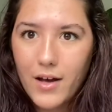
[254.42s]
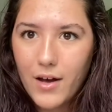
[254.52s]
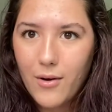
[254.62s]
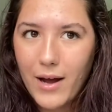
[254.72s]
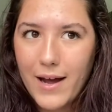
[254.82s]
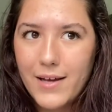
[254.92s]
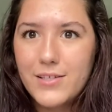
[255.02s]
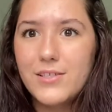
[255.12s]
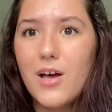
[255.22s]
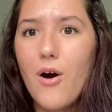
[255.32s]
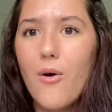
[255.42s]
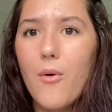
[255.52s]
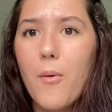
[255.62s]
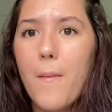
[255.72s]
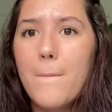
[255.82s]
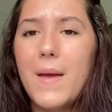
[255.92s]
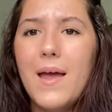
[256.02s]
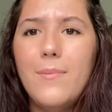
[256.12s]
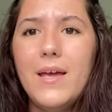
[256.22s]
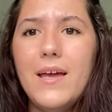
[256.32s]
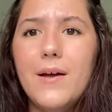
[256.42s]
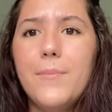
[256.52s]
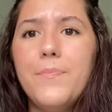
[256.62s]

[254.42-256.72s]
Okay, so maybe